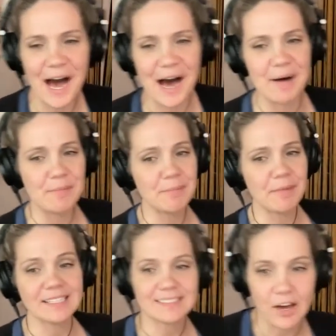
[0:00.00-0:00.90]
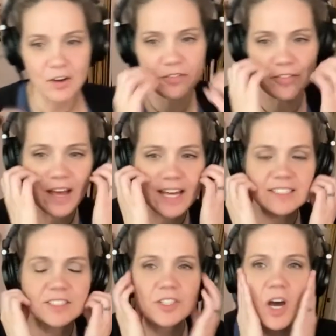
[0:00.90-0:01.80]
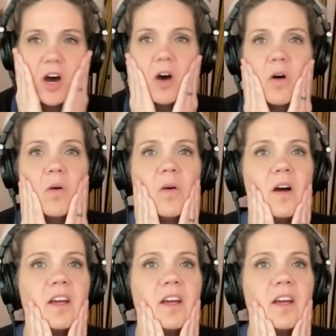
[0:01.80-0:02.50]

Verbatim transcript: um, myself and so